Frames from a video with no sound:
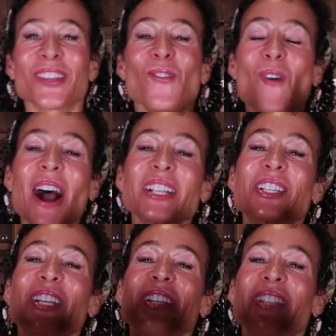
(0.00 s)
so
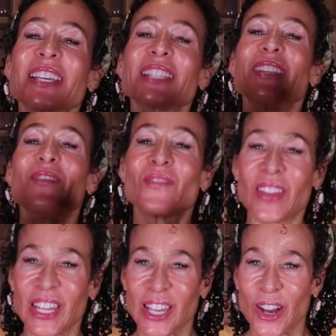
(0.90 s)
watch this
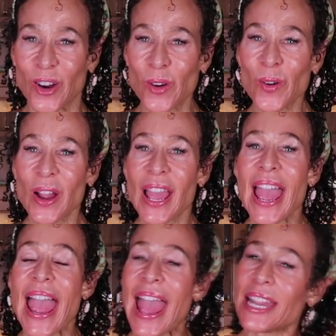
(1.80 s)
video
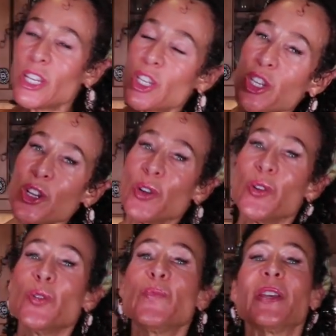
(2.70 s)
and you
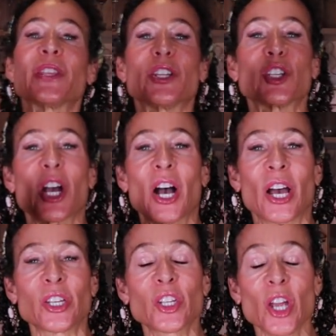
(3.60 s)
be the
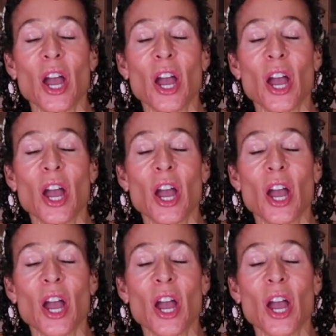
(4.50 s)
judge